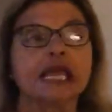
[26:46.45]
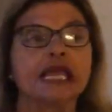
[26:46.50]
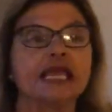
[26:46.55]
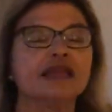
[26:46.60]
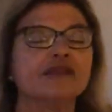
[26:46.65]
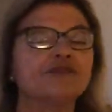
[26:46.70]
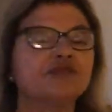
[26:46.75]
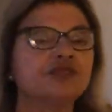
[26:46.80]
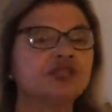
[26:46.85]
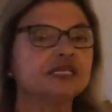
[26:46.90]

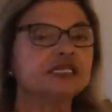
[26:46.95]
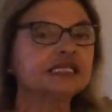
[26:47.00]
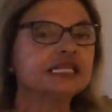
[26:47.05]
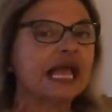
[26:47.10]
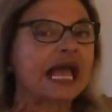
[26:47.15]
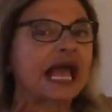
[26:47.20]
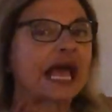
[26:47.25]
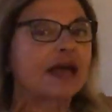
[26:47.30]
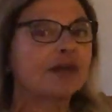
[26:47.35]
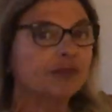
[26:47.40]
If this
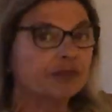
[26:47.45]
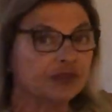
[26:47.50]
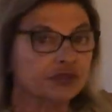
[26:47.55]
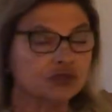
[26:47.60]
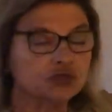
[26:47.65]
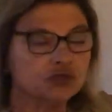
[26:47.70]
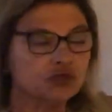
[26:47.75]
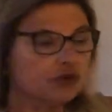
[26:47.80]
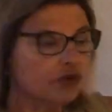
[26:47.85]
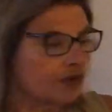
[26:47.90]

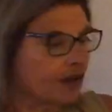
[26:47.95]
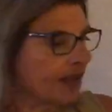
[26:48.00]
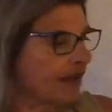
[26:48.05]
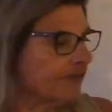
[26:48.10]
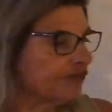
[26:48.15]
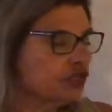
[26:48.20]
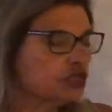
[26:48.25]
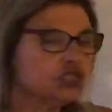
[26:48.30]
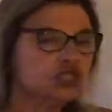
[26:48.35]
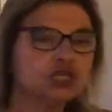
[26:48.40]
happens, you don't
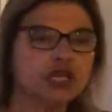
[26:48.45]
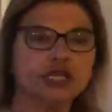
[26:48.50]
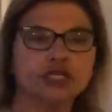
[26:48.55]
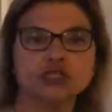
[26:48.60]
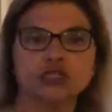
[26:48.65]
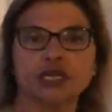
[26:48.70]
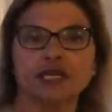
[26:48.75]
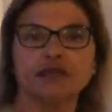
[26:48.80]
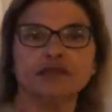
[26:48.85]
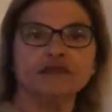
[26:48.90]
have to
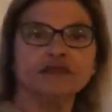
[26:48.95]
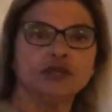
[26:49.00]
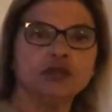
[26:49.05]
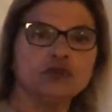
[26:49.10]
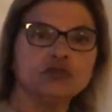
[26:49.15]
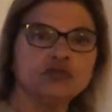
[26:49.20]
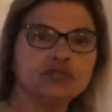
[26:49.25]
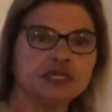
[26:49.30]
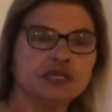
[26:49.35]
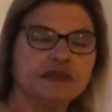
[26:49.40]
change anything
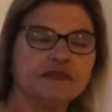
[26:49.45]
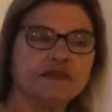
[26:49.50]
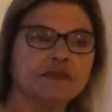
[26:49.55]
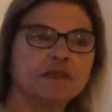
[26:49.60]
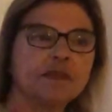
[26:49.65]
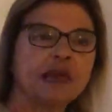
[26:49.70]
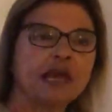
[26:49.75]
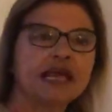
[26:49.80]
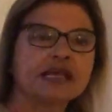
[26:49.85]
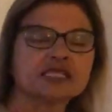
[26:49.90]
you did in the
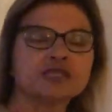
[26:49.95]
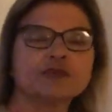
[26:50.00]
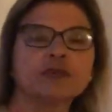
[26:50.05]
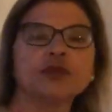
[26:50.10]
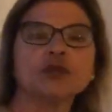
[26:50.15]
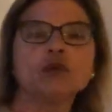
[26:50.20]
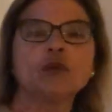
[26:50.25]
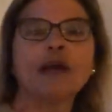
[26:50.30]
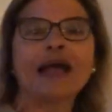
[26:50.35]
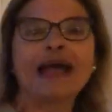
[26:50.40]
past,
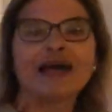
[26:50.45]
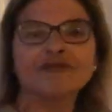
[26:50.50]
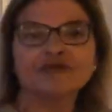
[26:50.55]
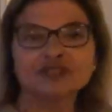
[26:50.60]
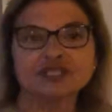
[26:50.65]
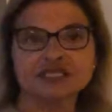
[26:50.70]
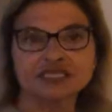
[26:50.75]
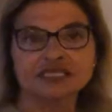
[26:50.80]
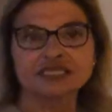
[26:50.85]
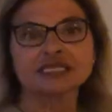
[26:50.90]
but you have
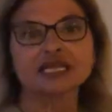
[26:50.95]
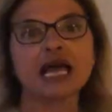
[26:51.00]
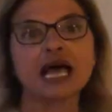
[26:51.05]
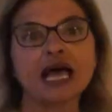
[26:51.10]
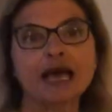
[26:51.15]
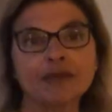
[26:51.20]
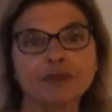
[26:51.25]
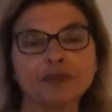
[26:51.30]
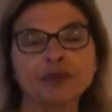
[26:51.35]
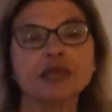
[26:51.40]
to
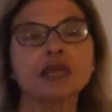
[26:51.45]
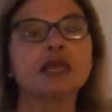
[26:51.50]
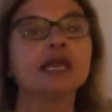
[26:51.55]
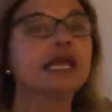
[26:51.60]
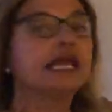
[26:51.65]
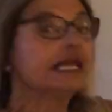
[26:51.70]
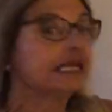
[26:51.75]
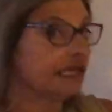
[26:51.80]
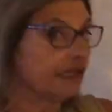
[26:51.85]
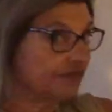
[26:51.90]
stop,
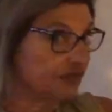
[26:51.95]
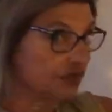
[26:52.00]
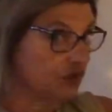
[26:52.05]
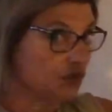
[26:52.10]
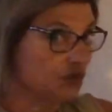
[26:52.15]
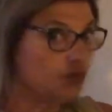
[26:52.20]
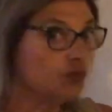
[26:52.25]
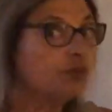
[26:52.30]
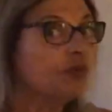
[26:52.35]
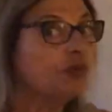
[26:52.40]
get the
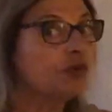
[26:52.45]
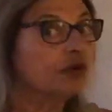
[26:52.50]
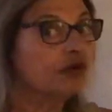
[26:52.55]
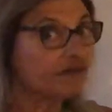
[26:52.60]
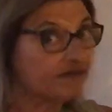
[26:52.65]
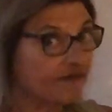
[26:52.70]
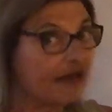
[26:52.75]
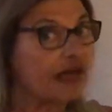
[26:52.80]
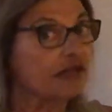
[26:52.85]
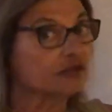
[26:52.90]
new book
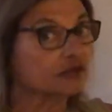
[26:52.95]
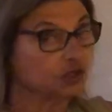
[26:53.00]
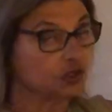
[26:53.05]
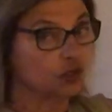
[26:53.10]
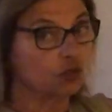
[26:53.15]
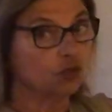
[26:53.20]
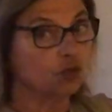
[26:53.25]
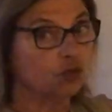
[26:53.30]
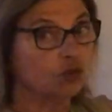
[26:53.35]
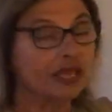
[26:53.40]
value,
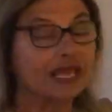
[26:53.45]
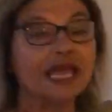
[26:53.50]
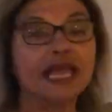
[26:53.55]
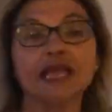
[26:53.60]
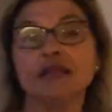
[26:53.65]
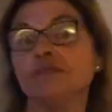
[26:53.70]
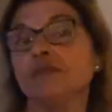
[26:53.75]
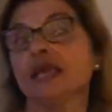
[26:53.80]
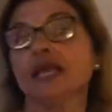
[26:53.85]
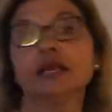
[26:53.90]

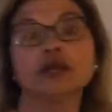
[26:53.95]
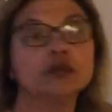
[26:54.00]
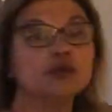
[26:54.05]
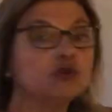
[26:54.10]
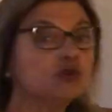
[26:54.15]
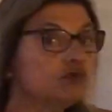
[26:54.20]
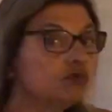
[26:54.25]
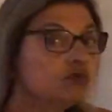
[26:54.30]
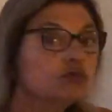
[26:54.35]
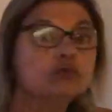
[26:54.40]
and make a
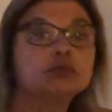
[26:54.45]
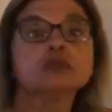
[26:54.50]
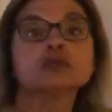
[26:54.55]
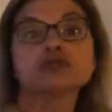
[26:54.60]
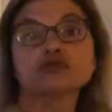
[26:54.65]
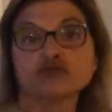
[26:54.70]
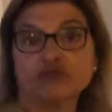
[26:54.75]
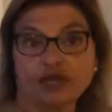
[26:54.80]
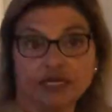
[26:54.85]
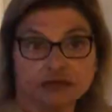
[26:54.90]
new
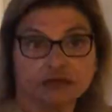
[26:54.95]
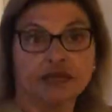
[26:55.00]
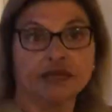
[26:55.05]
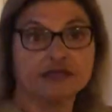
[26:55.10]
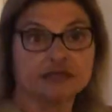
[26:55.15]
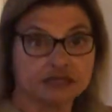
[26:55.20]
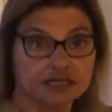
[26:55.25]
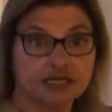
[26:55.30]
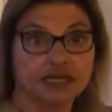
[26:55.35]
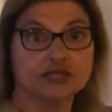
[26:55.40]
straight
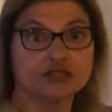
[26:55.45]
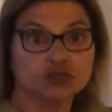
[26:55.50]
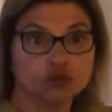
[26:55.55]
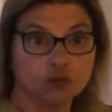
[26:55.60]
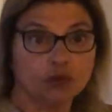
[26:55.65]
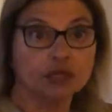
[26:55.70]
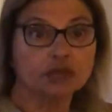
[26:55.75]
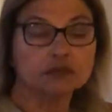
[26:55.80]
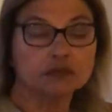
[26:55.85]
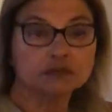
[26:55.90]
line
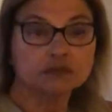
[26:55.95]
schedule.